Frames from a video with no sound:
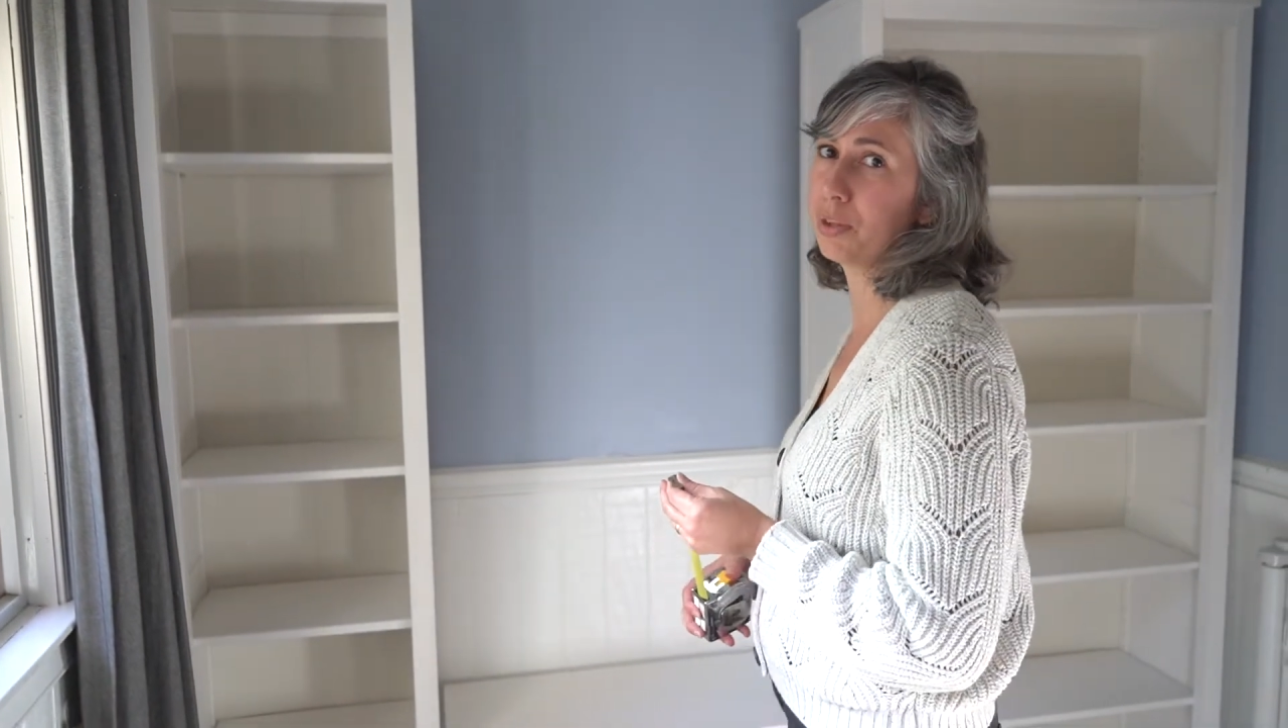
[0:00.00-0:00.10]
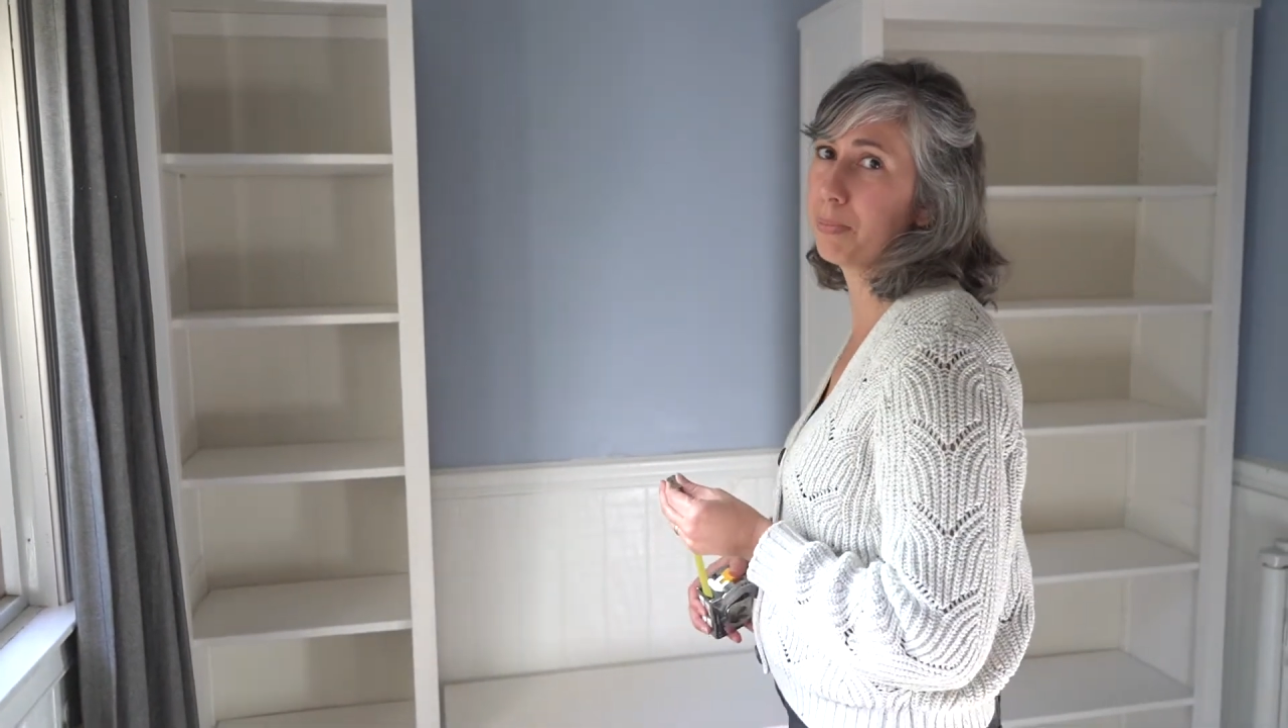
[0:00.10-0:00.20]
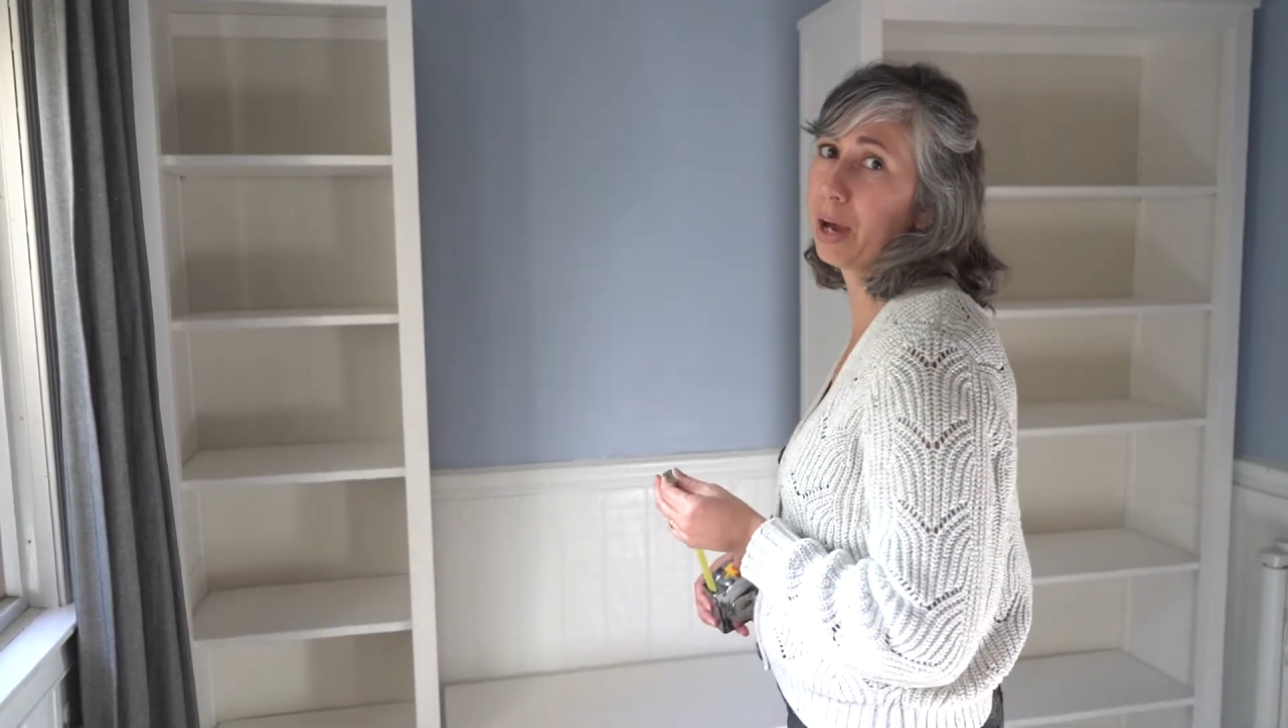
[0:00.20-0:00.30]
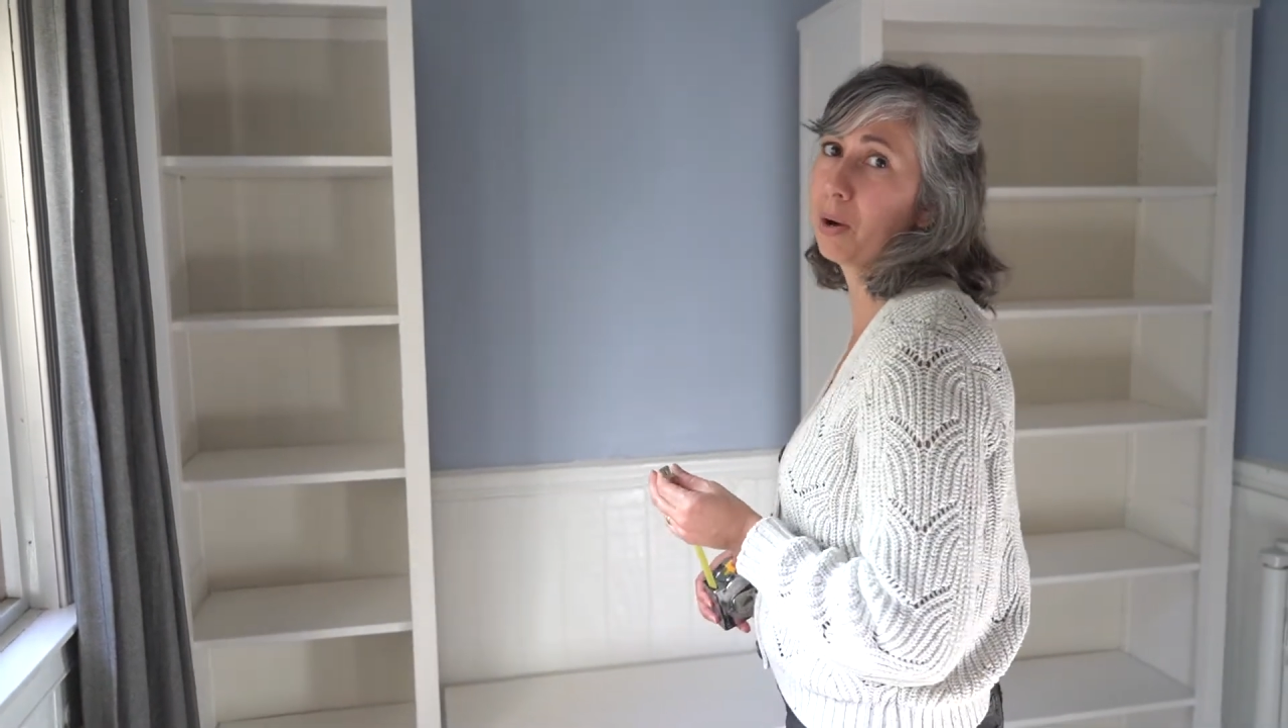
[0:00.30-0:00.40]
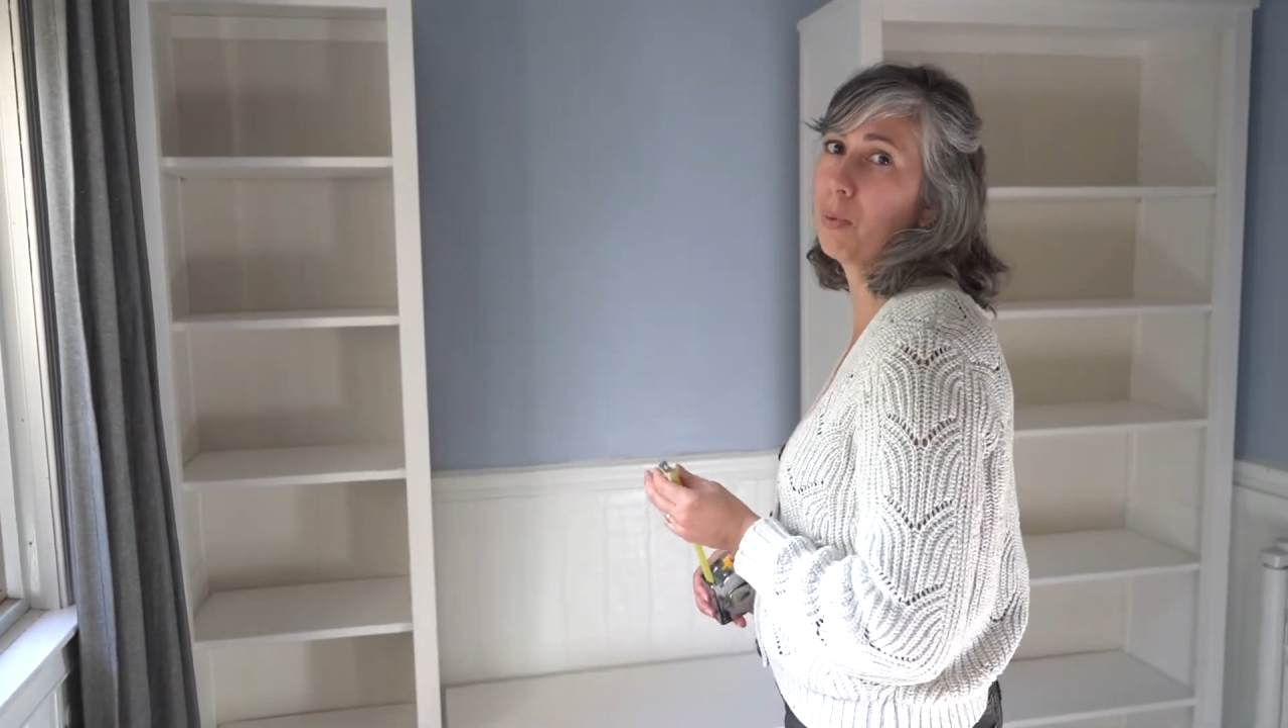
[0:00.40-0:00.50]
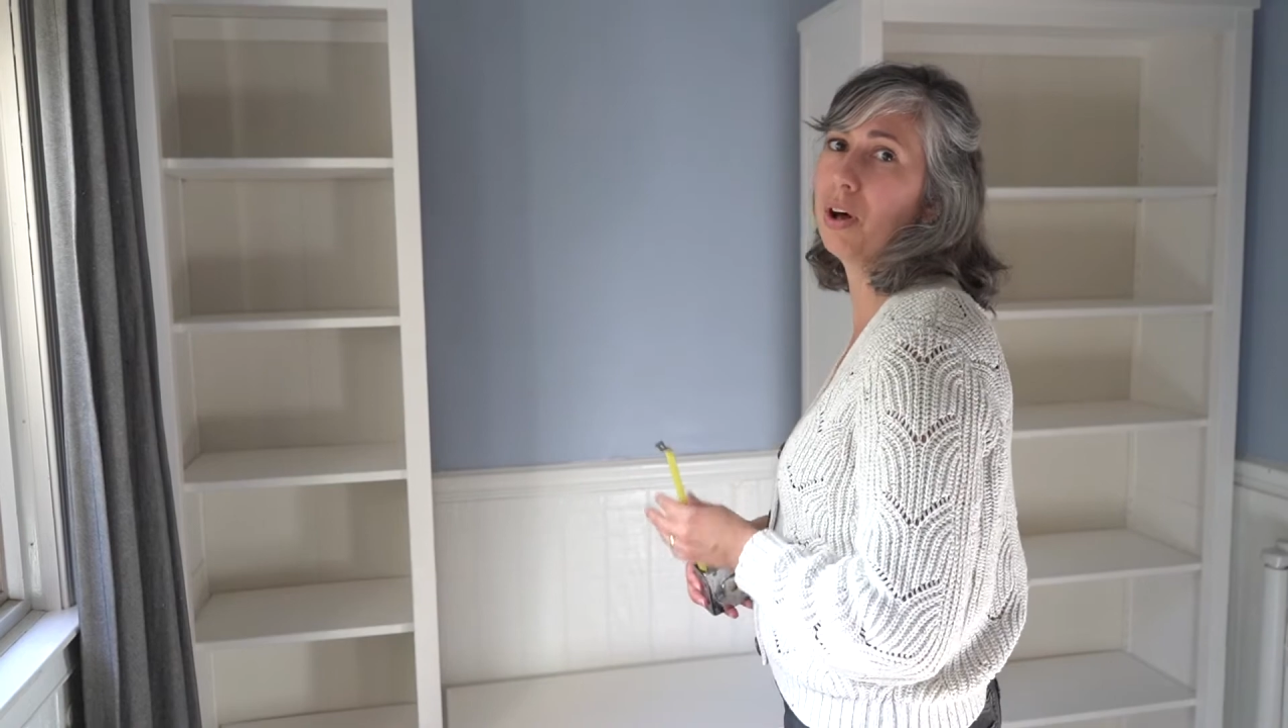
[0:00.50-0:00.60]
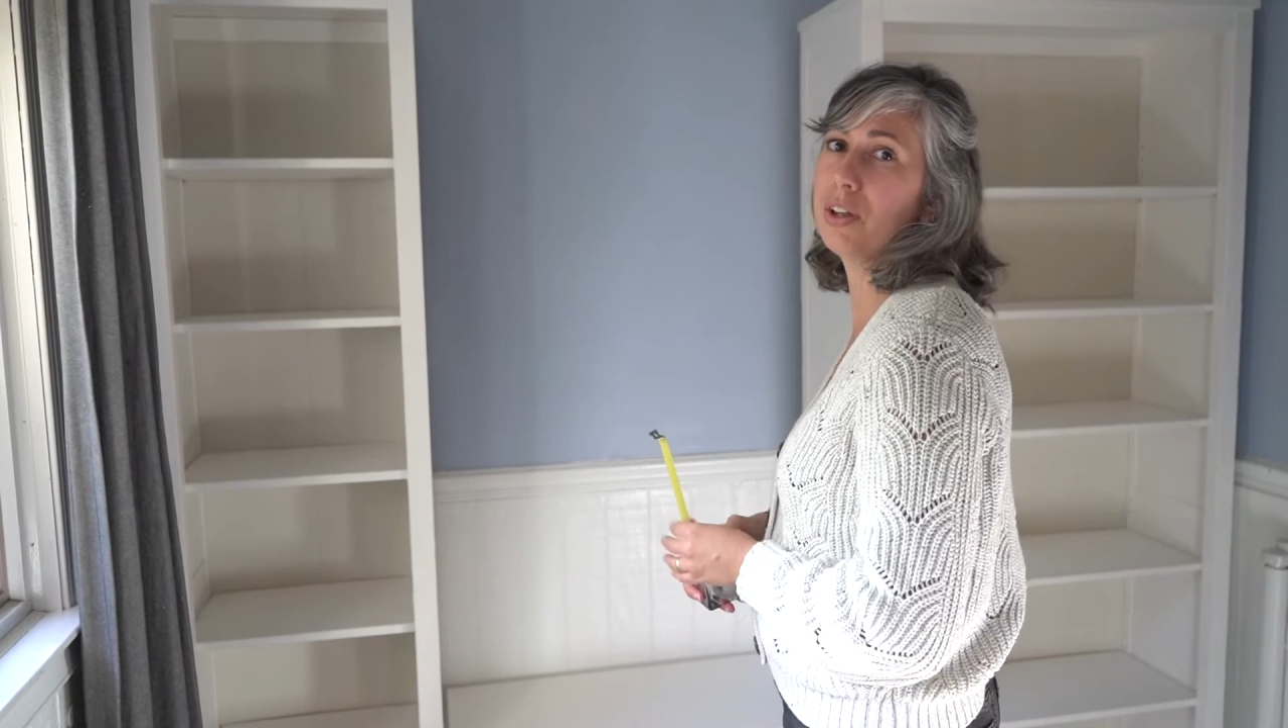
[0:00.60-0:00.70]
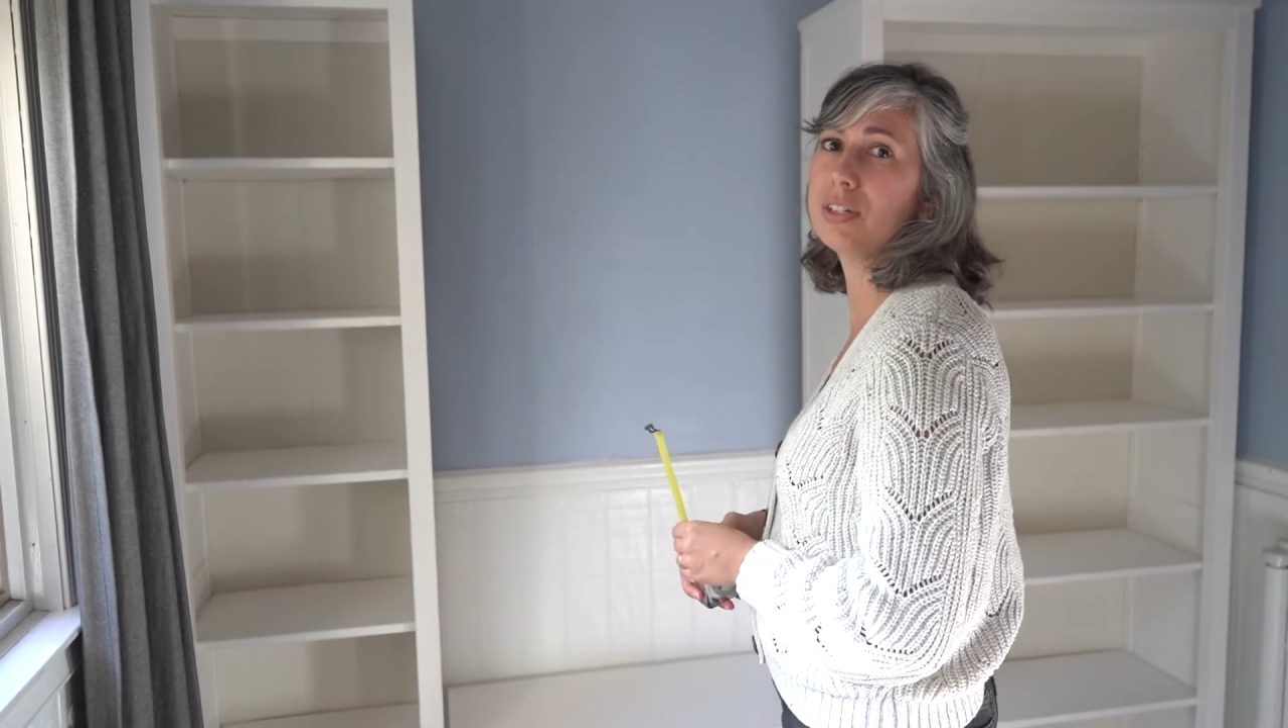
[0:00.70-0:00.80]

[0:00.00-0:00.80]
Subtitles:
back wall